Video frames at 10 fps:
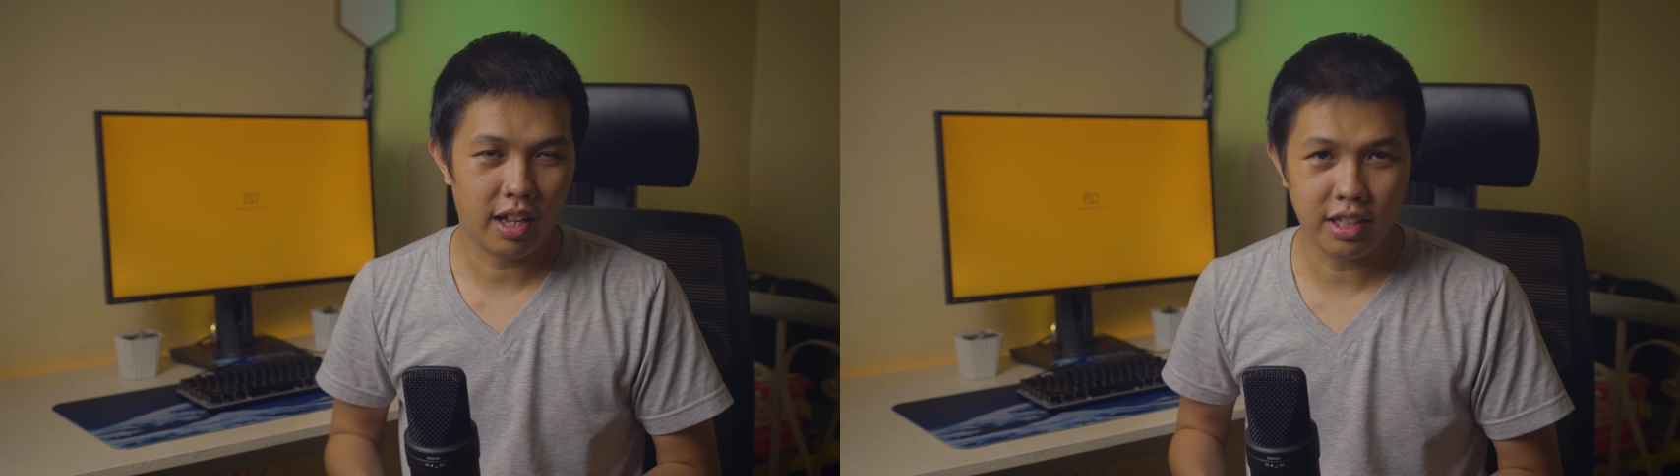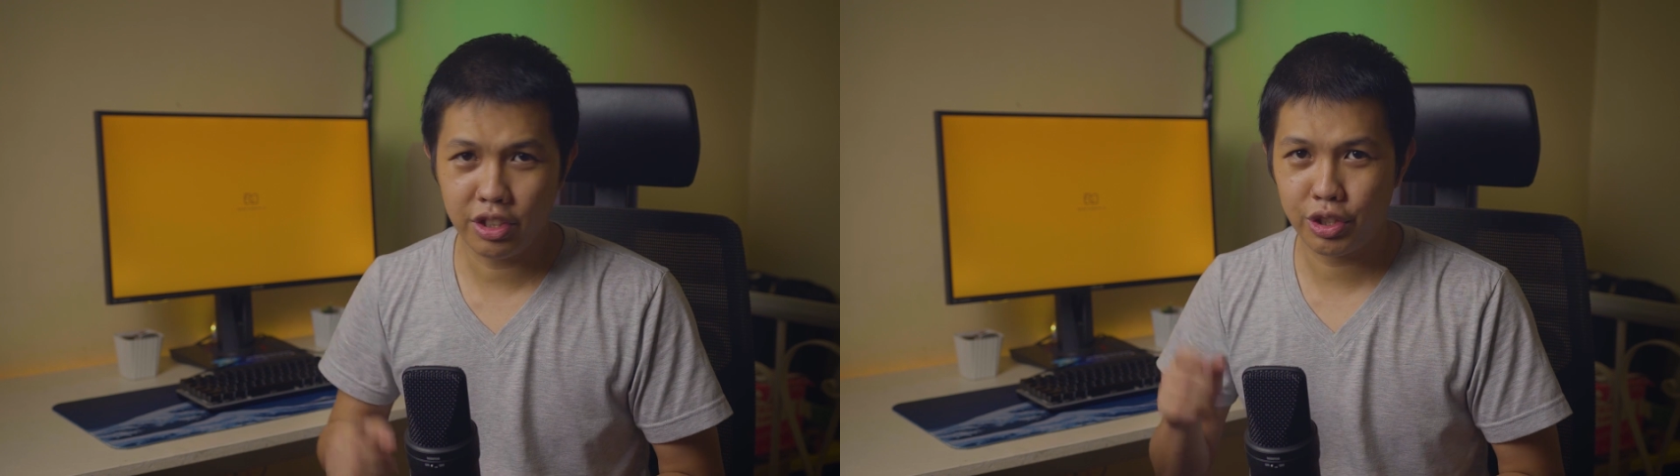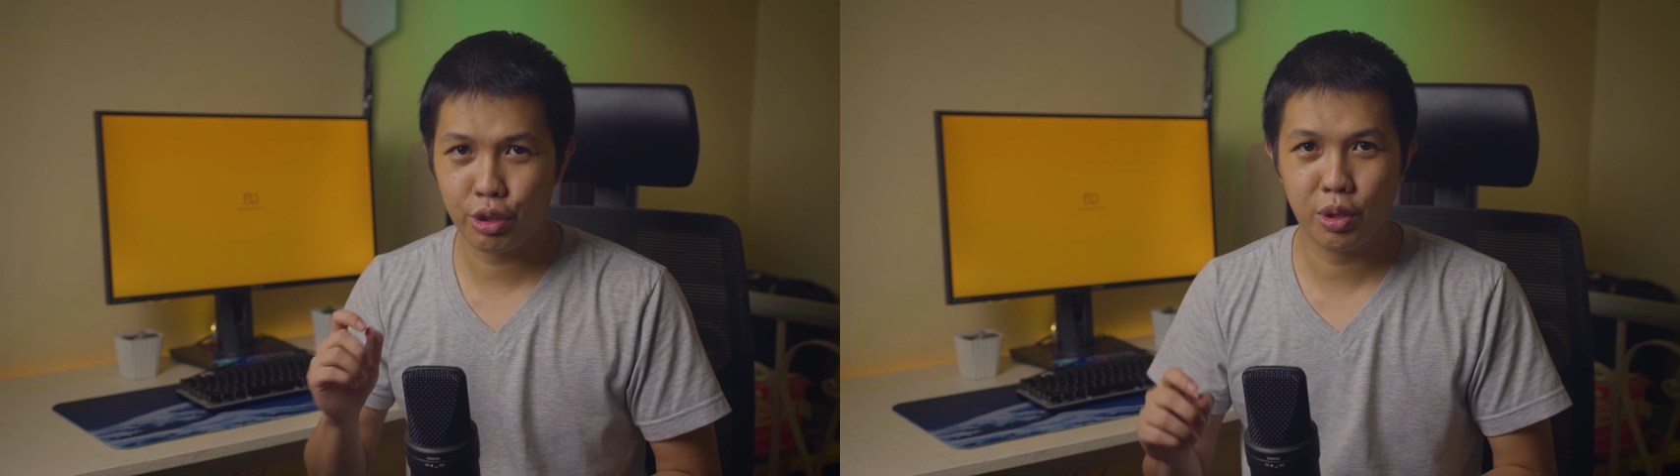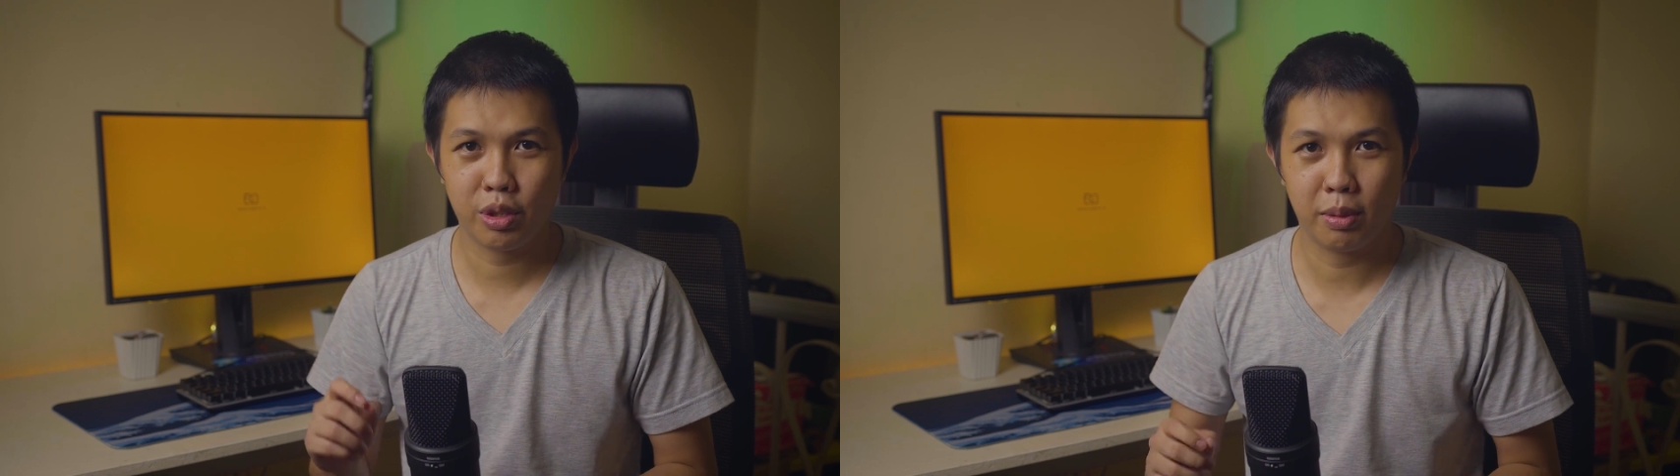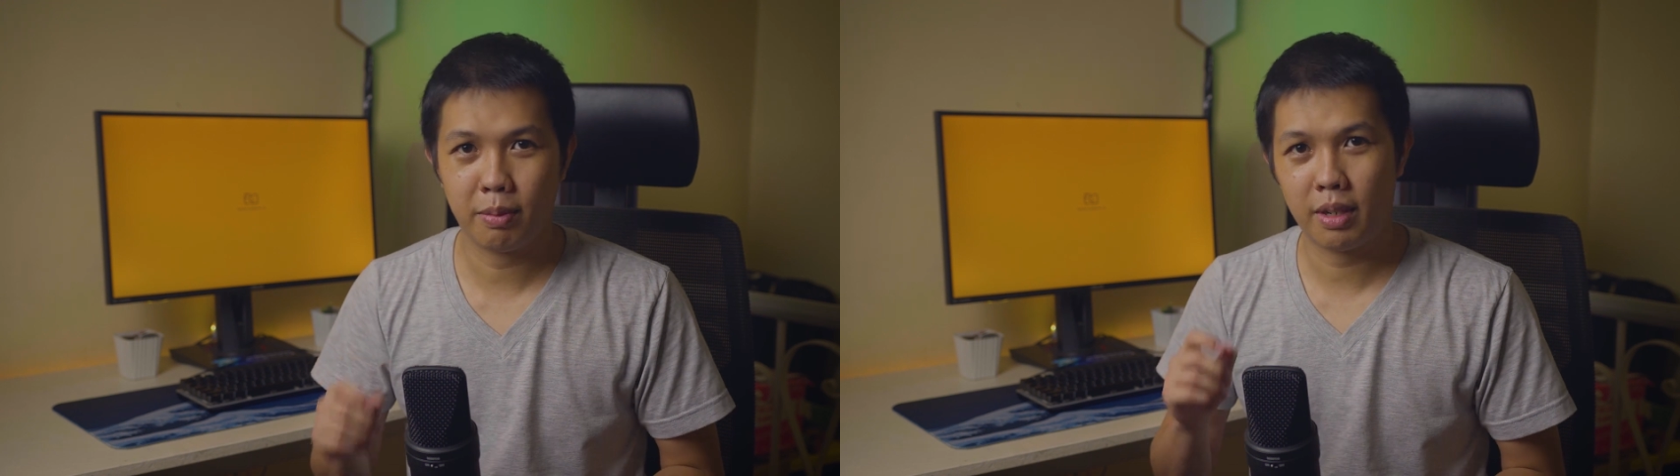I'll just show
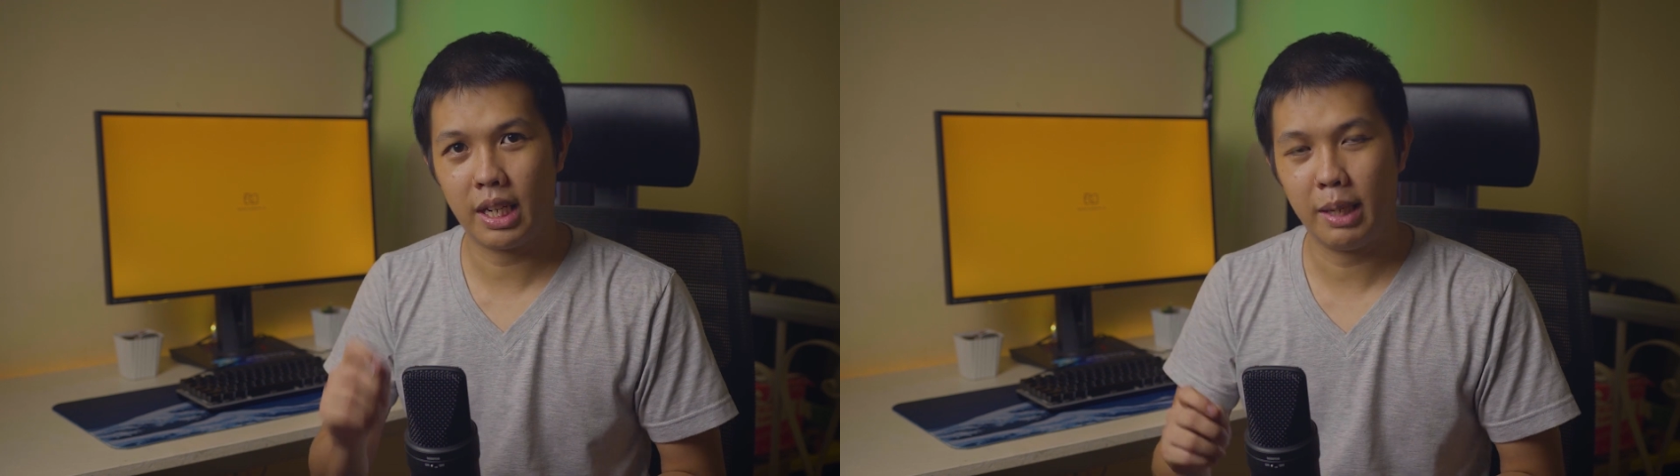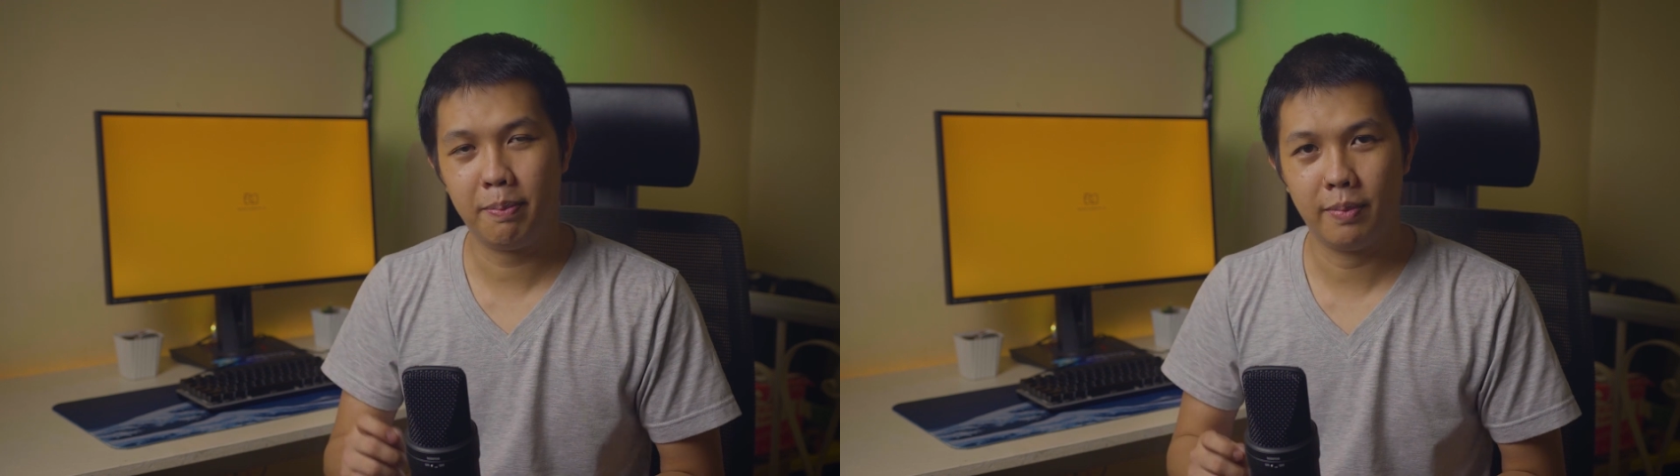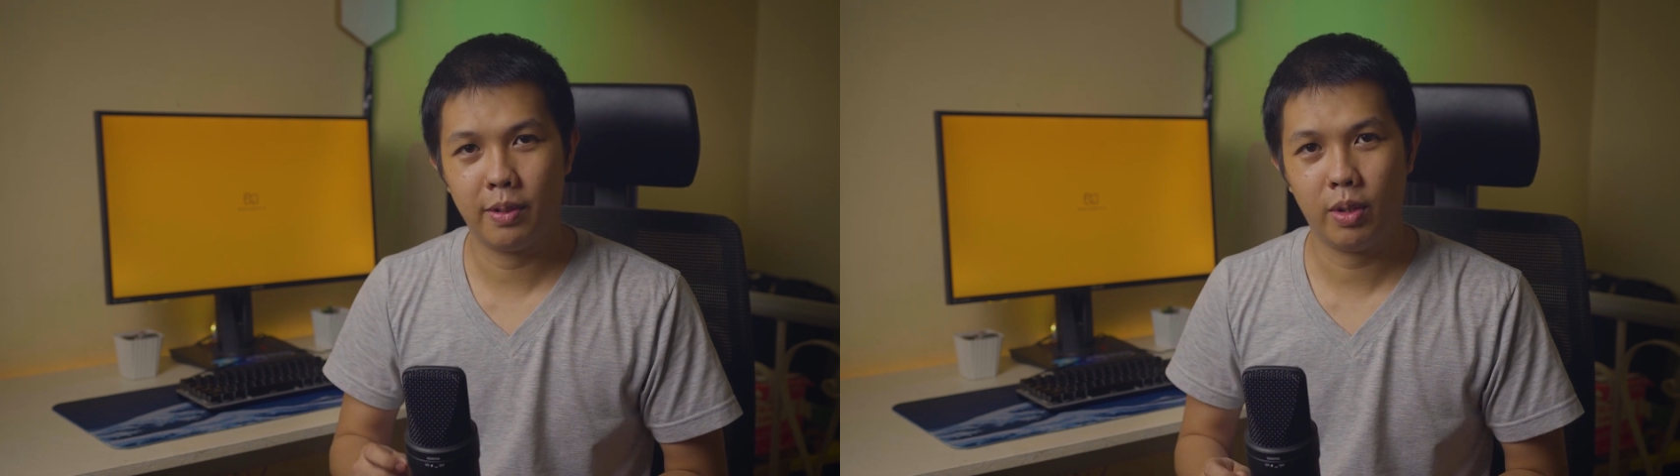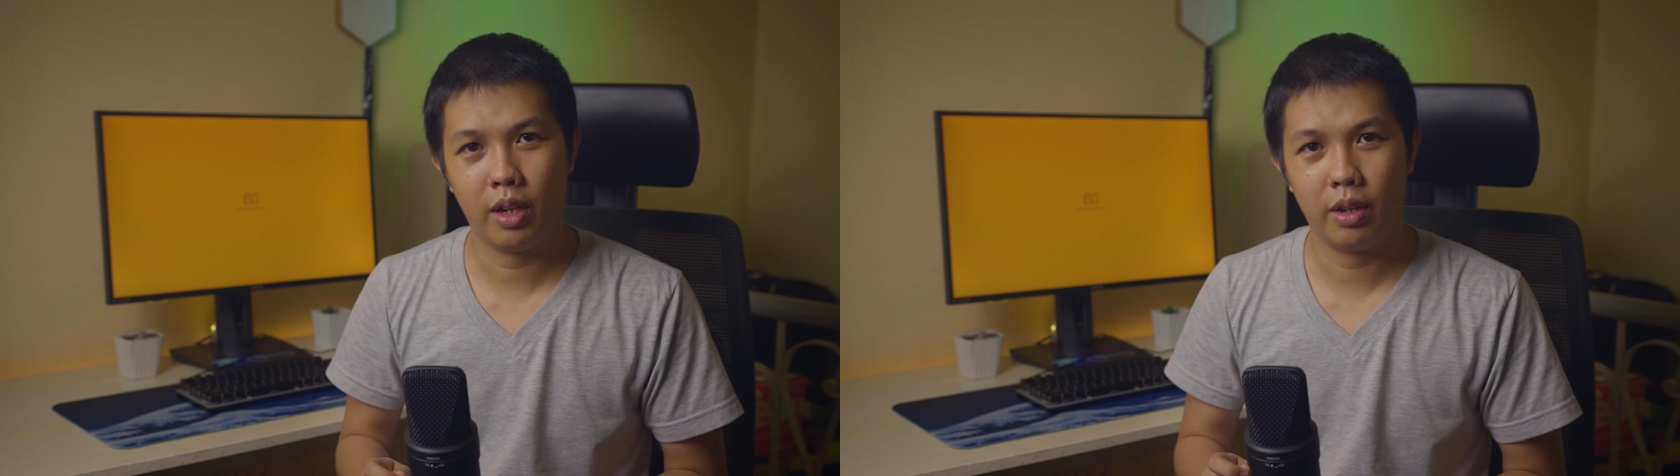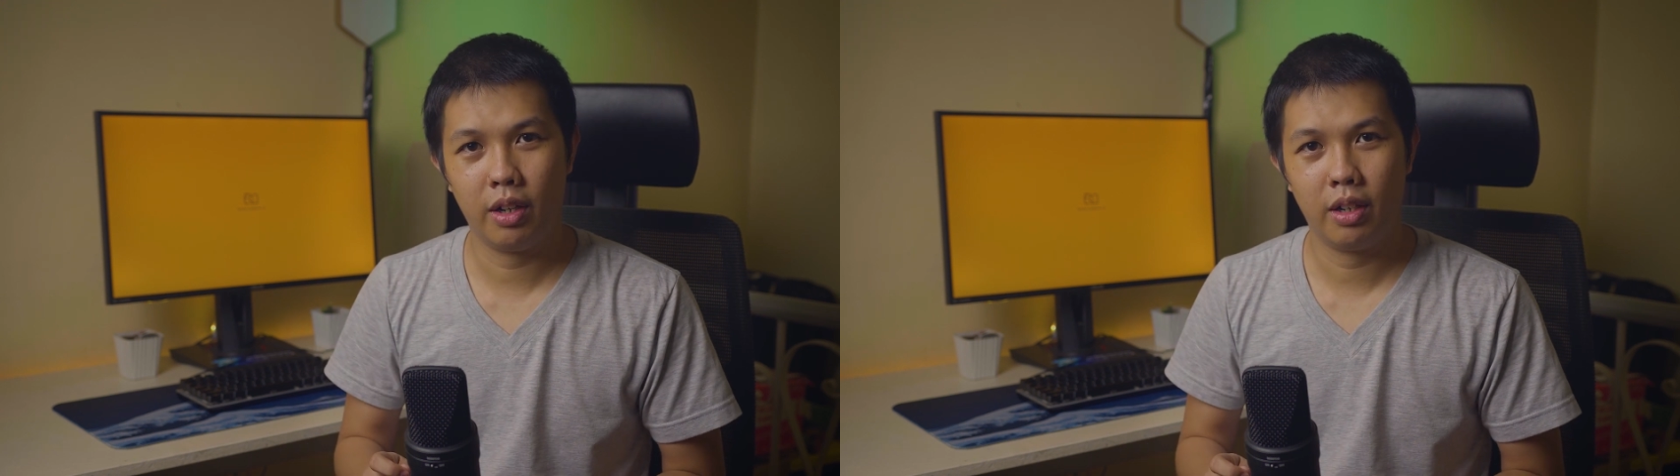you some clip
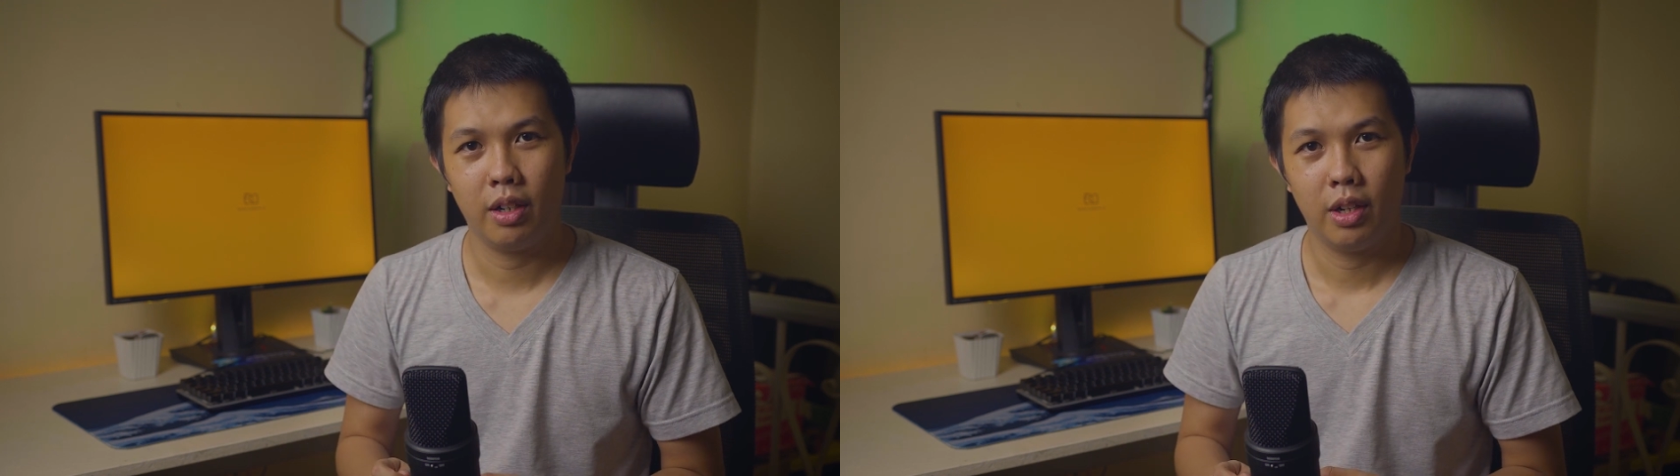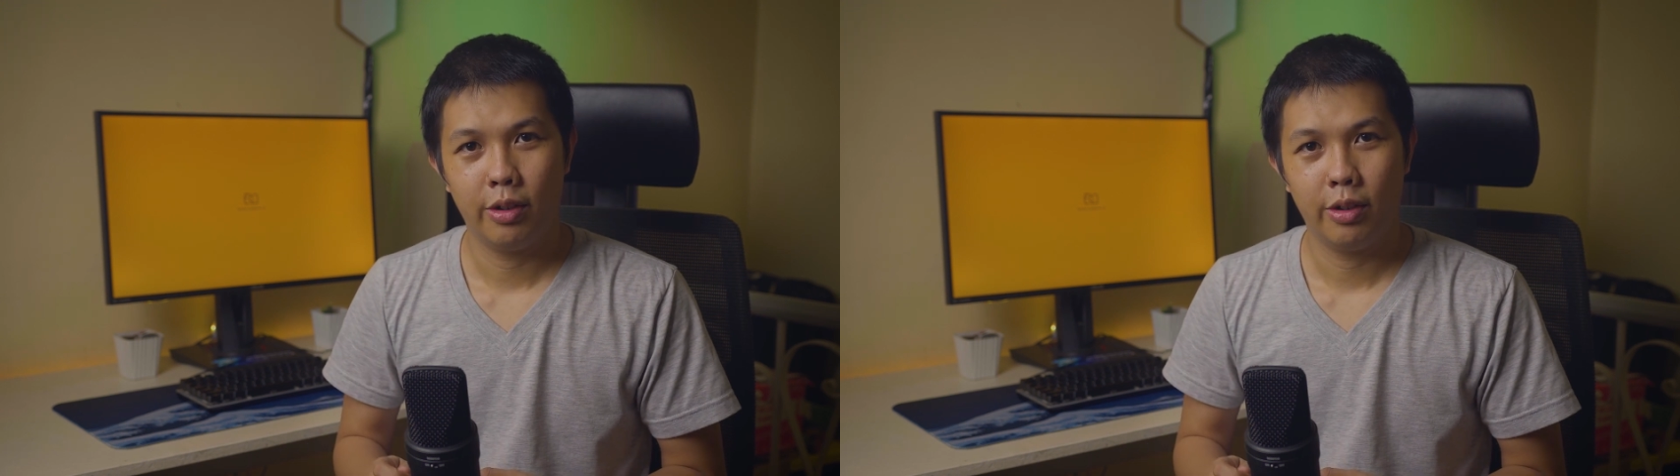where